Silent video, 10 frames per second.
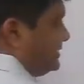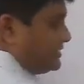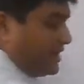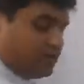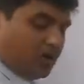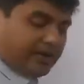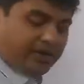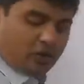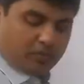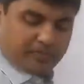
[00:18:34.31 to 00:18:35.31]
The sun has
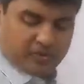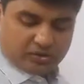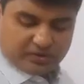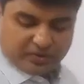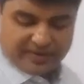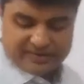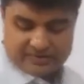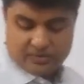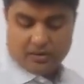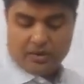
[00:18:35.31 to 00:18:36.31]
already gone below the
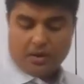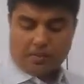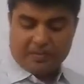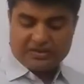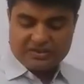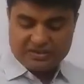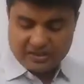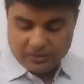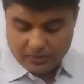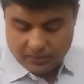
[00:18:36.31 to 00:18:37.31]
horizon, but
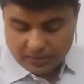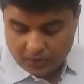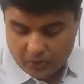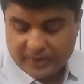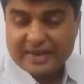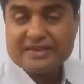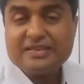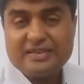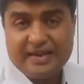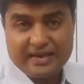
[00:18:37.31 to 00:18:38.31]
still you can
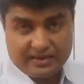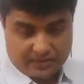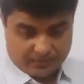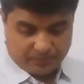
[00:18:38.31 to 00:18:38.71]
see it.